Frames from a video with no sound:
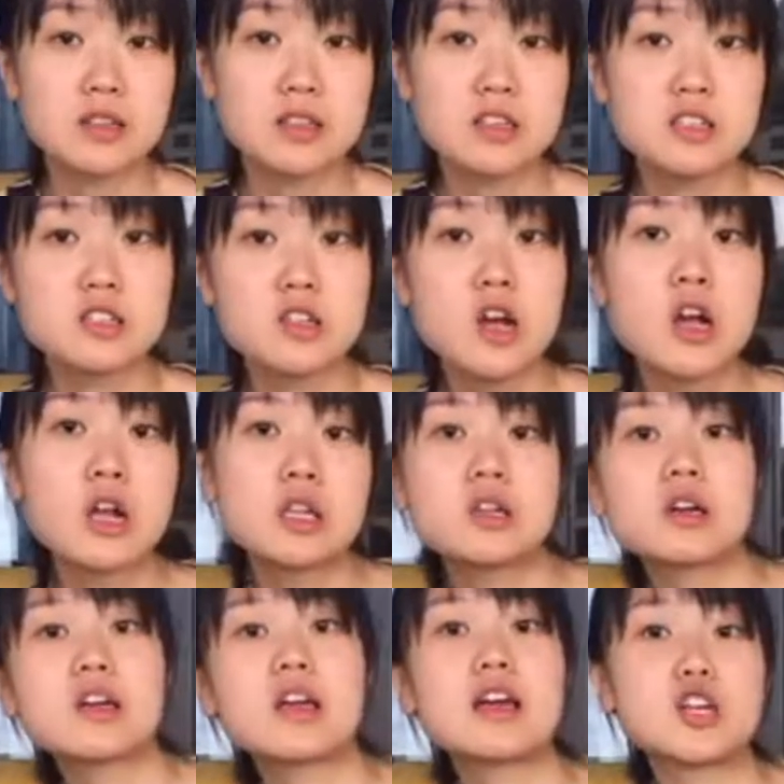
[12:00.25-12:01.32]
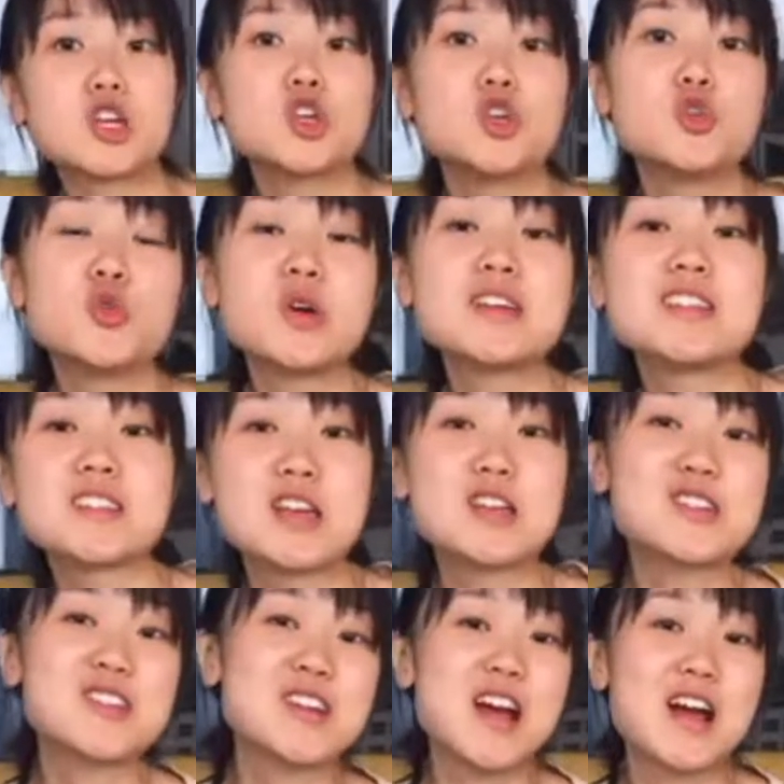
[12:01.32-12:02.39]
least, look at who is
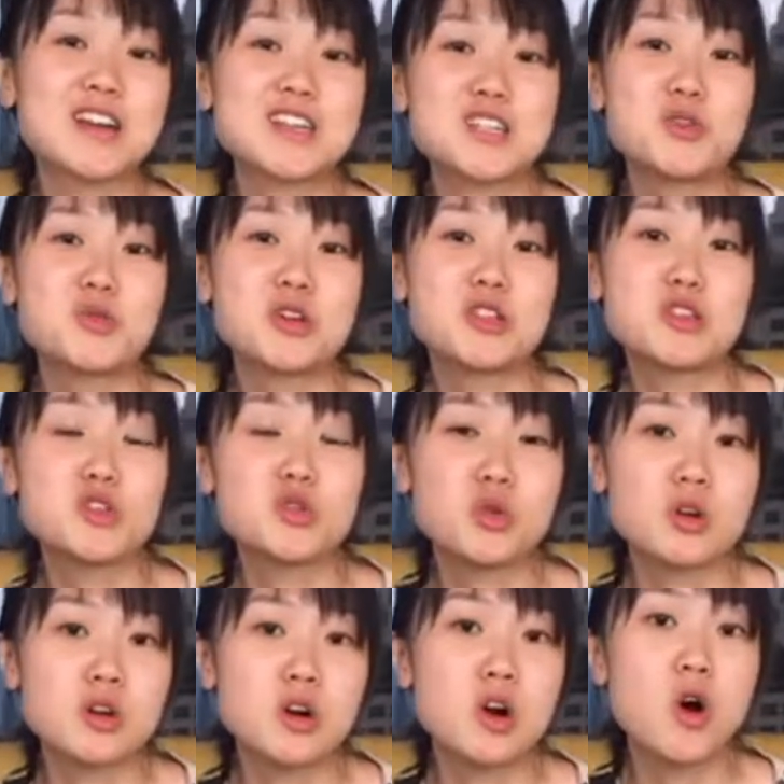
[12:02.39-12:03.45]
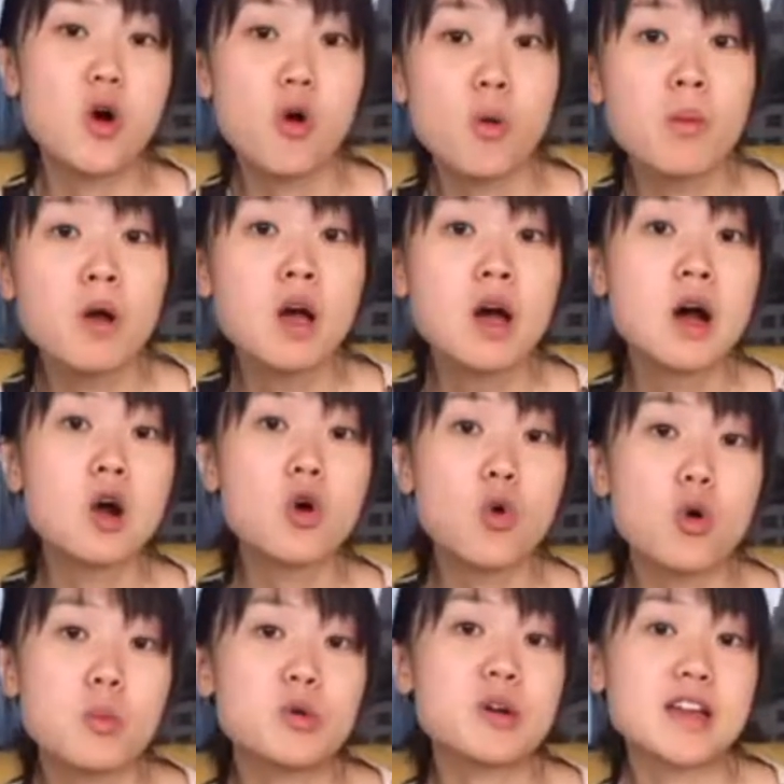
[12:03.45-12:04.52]
interacting with your own
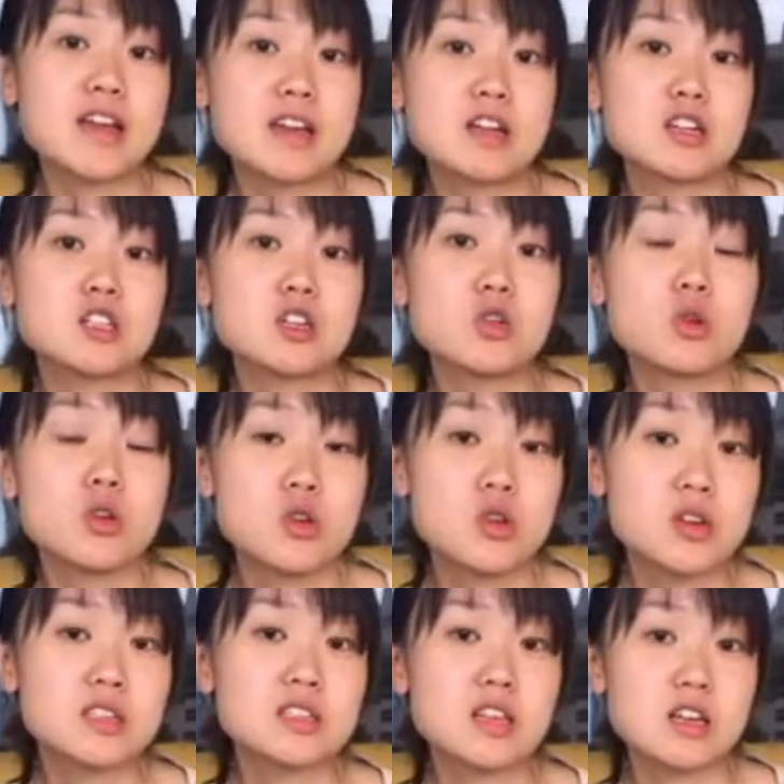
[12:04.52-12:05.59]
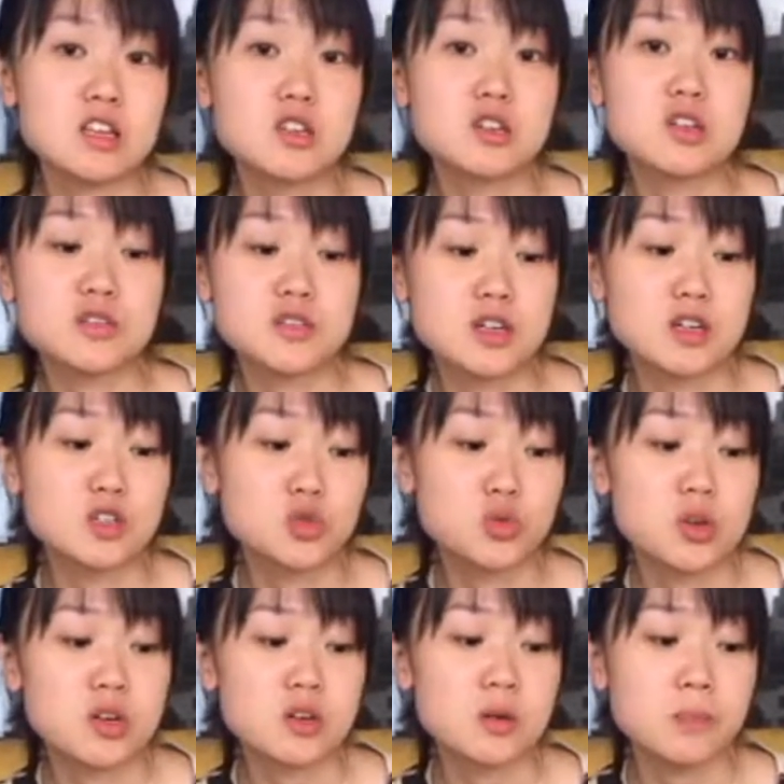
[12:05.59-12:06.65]
corporate handle or your executives on
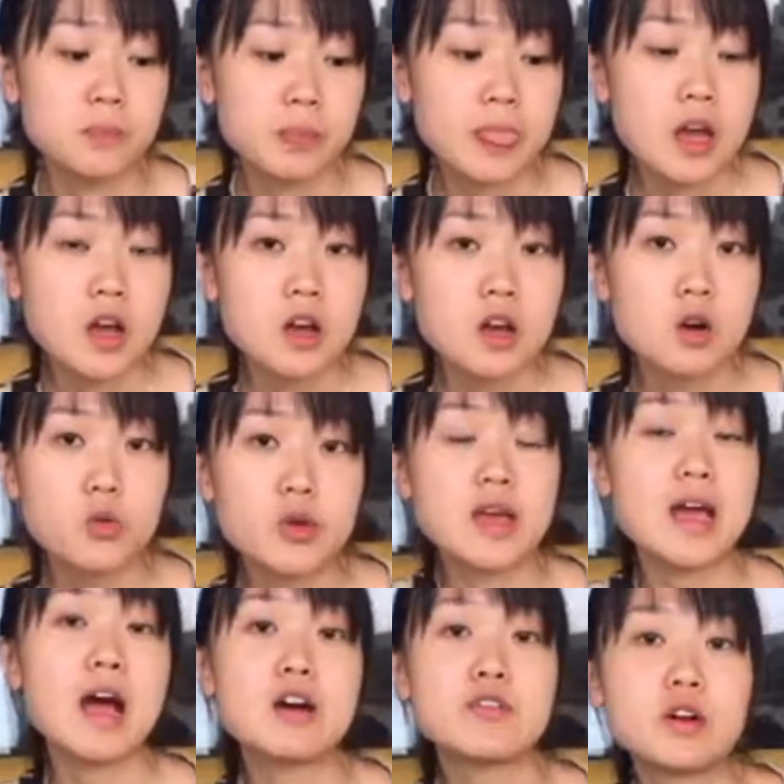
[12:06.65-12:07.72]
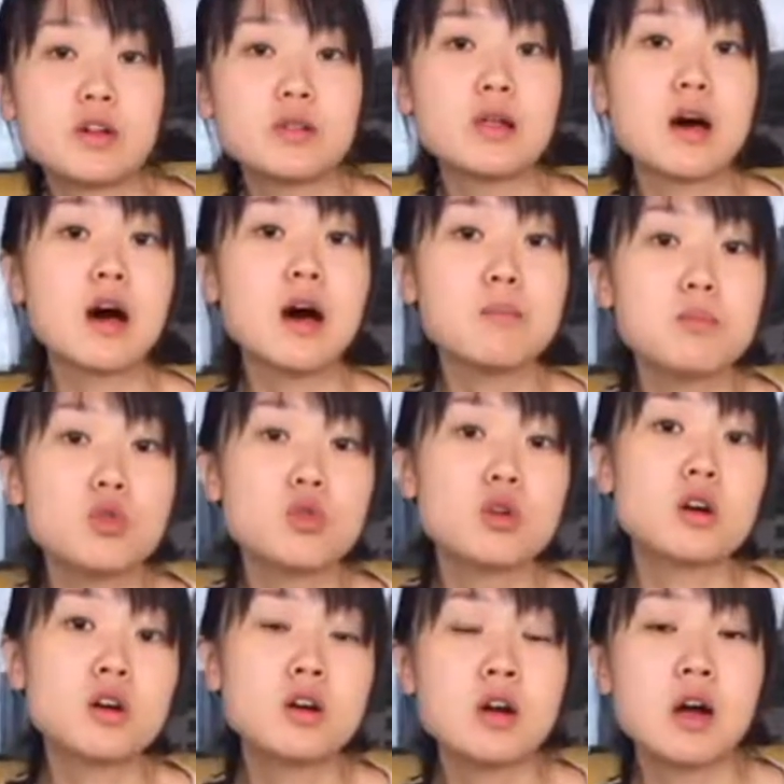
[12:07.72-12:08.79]
Twitter. We have a lot
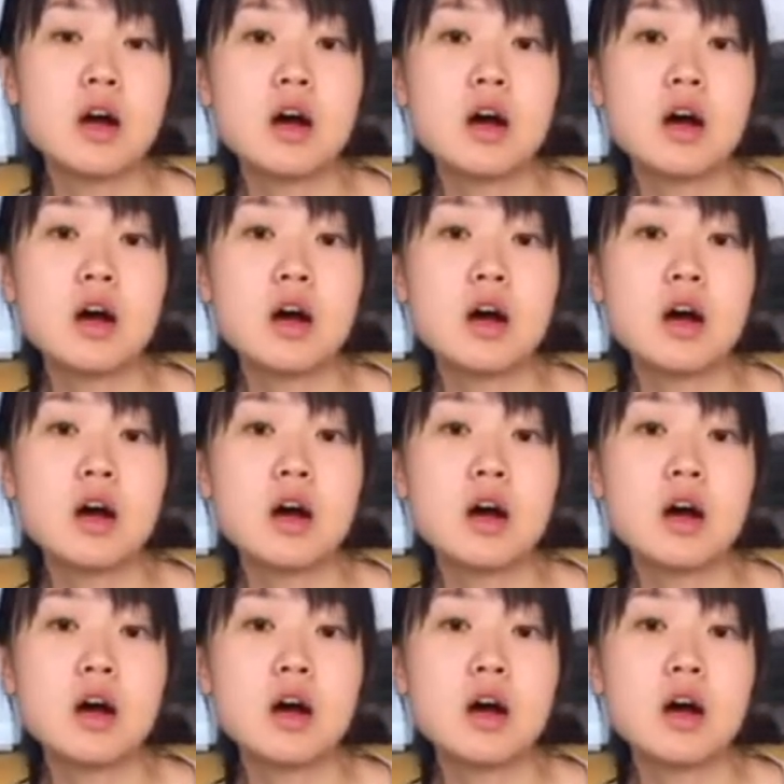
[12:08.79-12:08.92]
more,